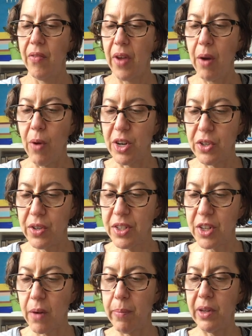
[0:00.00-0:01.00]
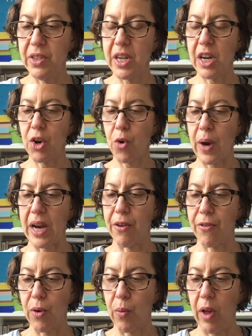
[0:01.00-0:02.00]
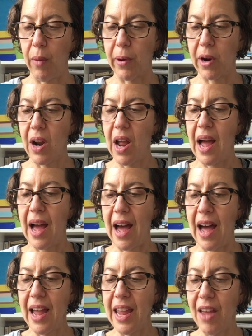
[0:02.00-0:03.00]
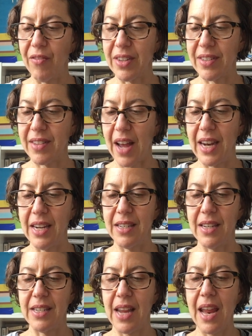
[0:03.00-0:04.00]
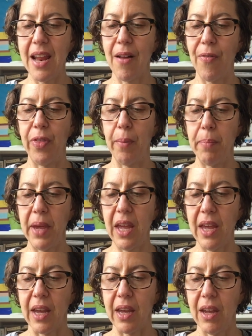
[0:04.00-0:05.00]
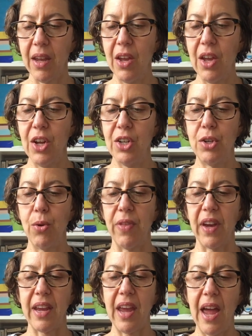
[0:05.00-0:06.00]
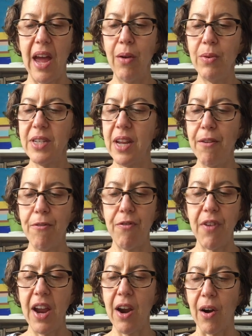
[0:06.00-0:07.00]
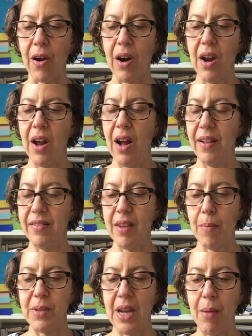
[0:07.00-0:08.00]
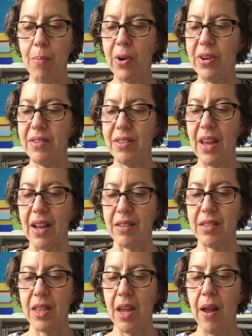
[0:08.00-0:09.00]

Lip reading: I want you to start building a crate for Wilbur. I have decided to take the pig to the county fair on September 6th.